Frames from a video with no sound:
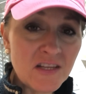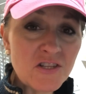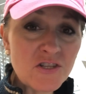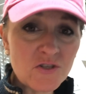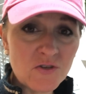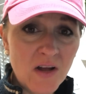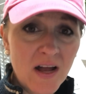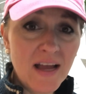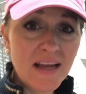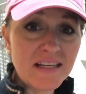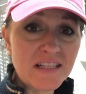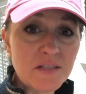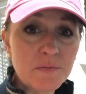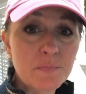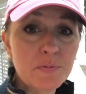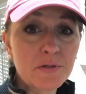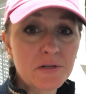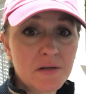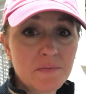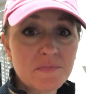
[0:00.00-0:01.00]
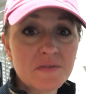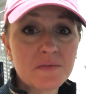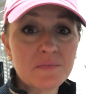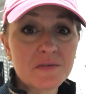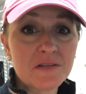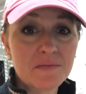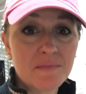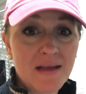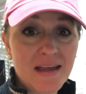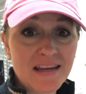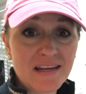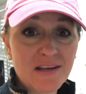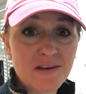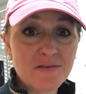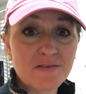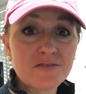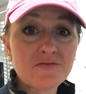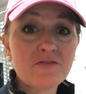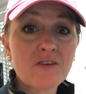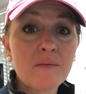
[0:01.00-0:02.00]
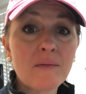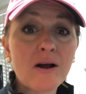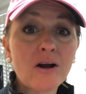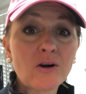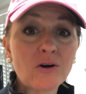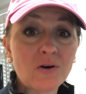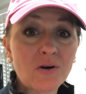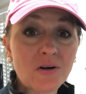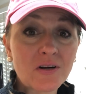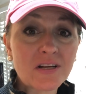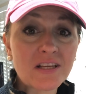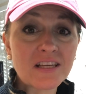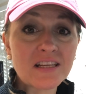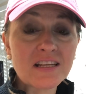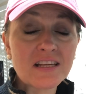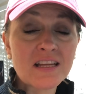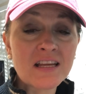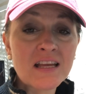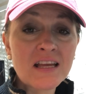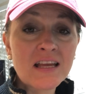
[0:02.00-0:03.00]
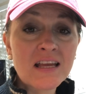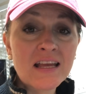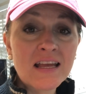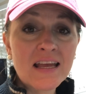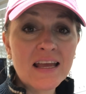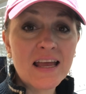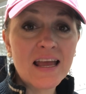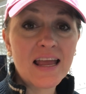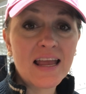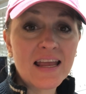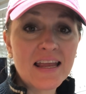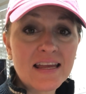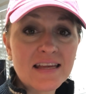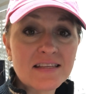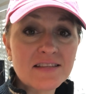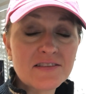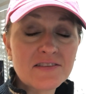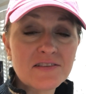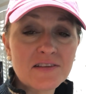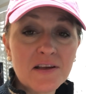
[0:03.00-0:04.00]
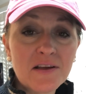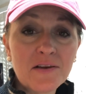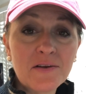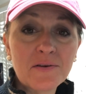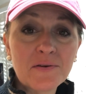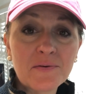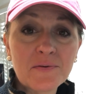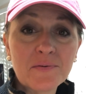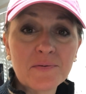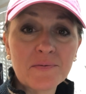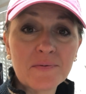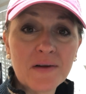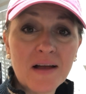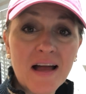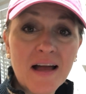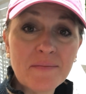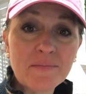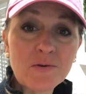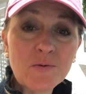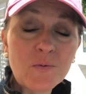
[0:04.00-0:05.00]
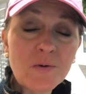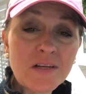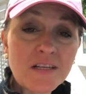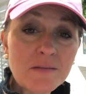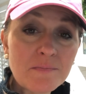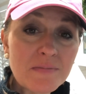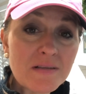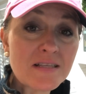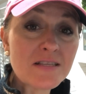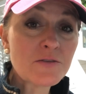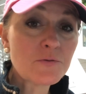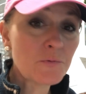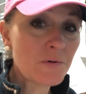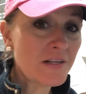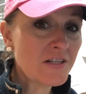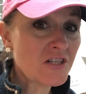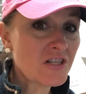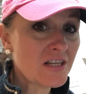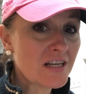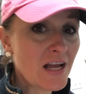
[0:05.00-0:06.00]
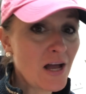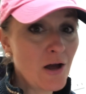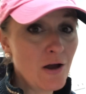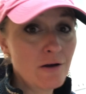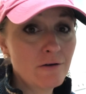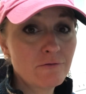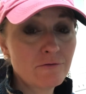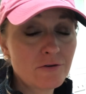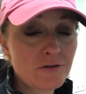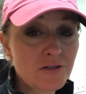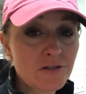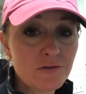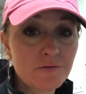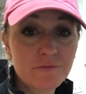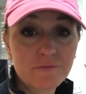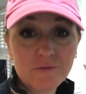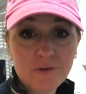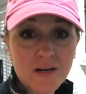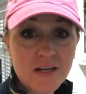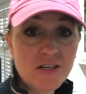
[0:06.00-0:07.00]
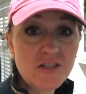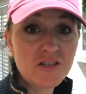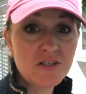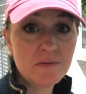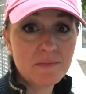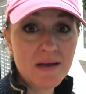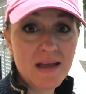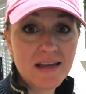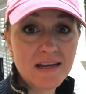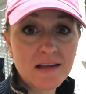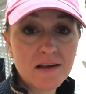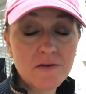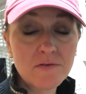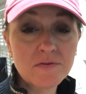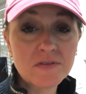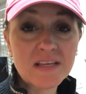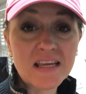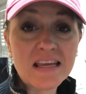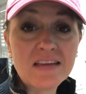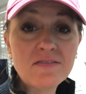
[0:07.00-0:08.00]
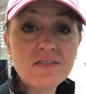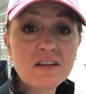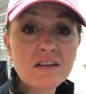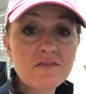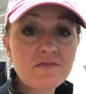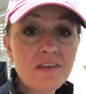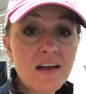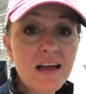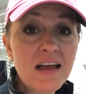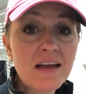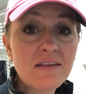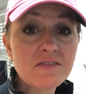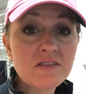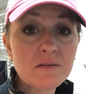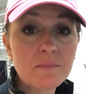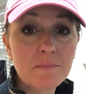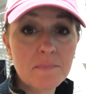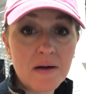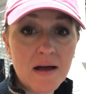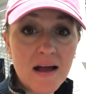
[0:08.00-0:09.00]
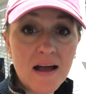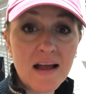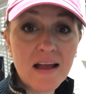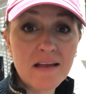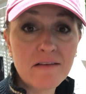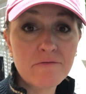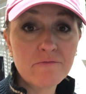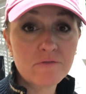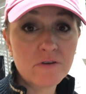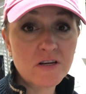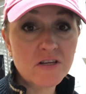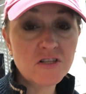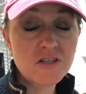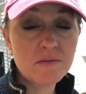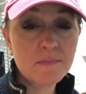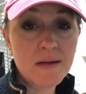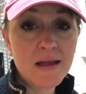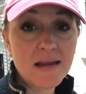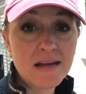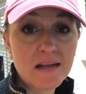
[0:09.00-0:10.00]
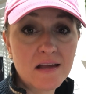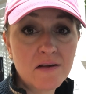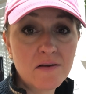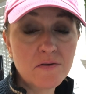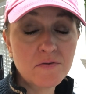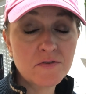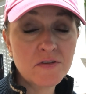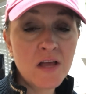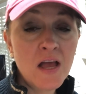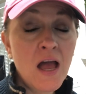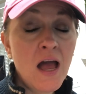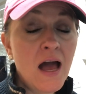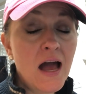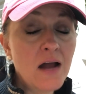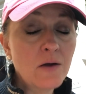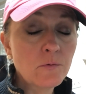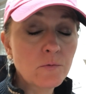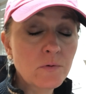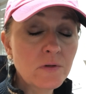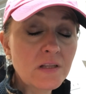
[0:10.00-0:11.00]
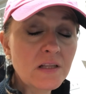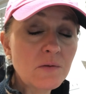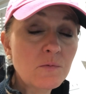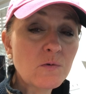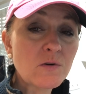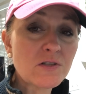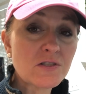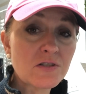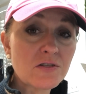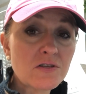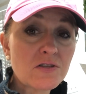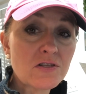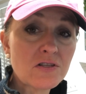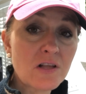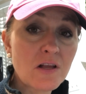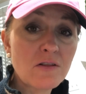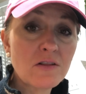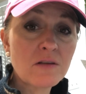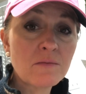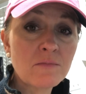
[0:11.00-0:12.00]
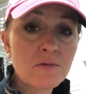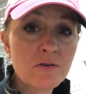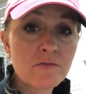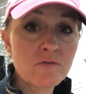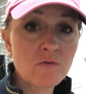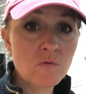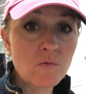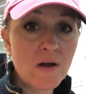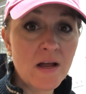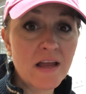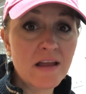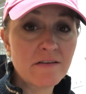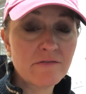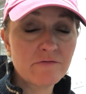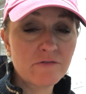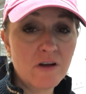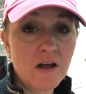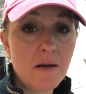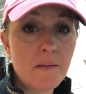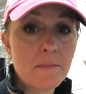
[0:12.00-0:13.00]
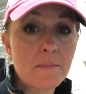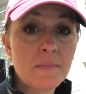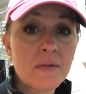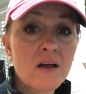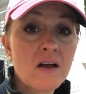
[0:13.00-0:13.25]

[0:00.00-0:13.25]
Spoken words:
trying to put up some tomatoes from our garden. And so I'm going to be switching over to fresh tomatoes. Even if I have to buy fresh tomatoes, I really want to slowly move away from